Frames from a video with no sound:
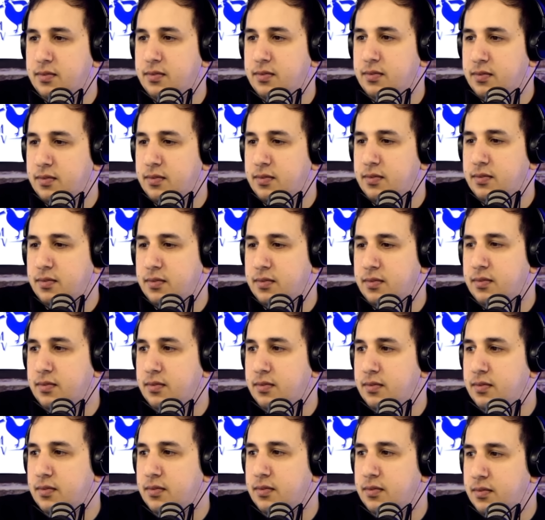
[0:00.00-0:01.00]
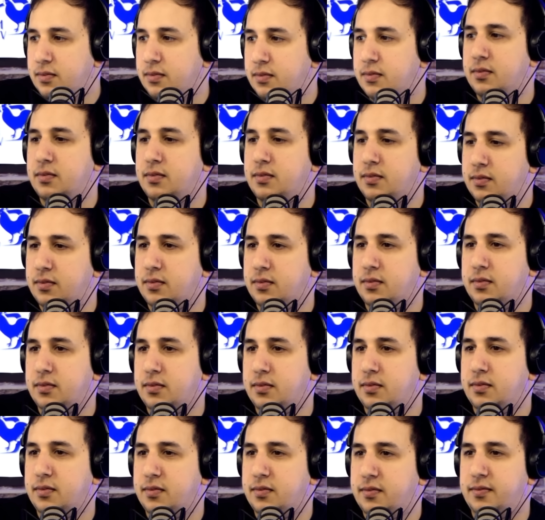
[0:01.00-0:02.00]

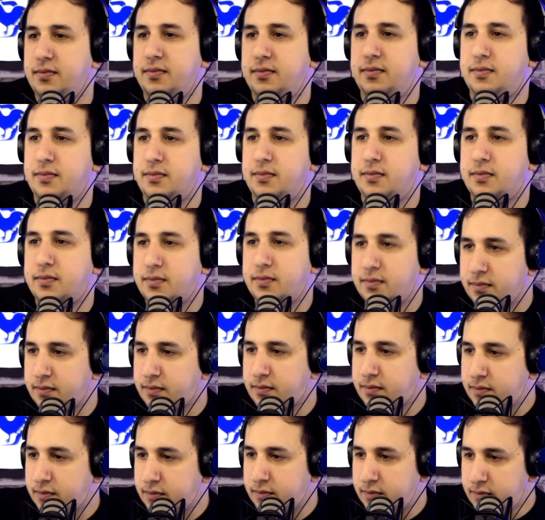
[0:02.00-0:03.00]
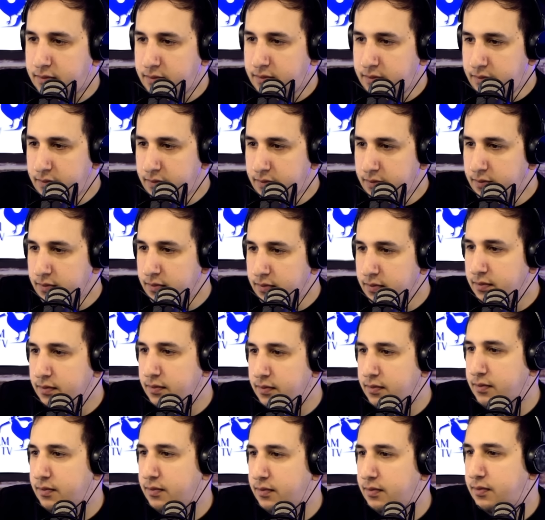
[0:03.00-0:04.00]

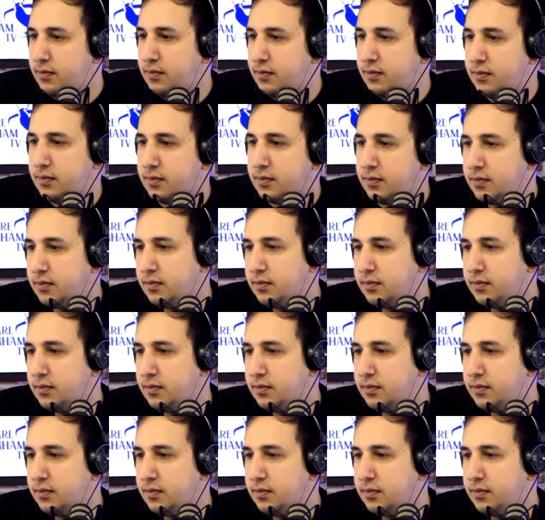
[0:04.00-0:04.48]
The person shown says nothing.